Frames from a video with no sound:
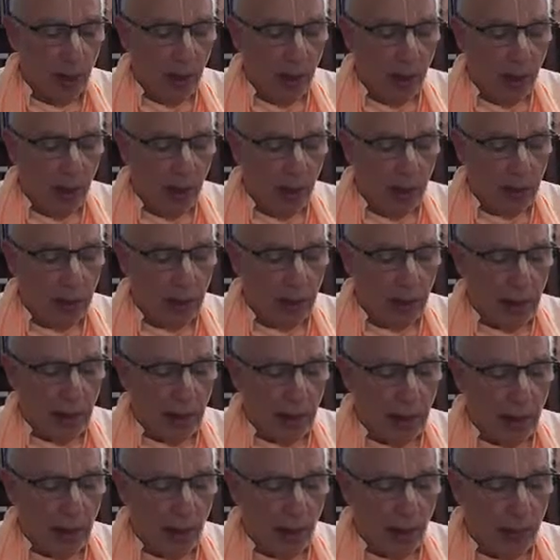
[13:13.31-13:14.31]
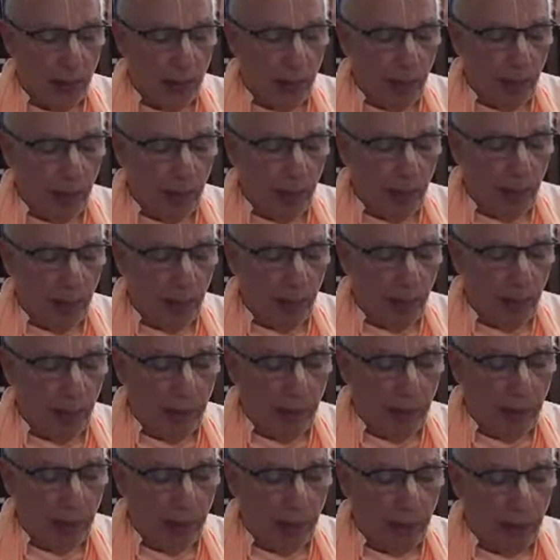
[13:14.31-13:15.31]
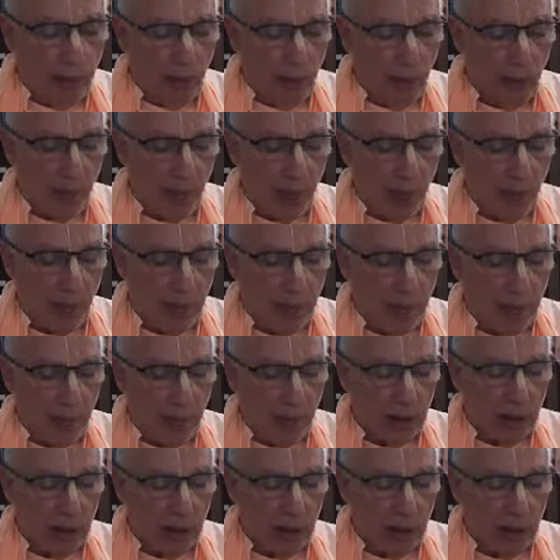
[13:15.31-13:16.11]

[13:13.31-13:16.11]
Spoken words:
Are gopi prema svabhavika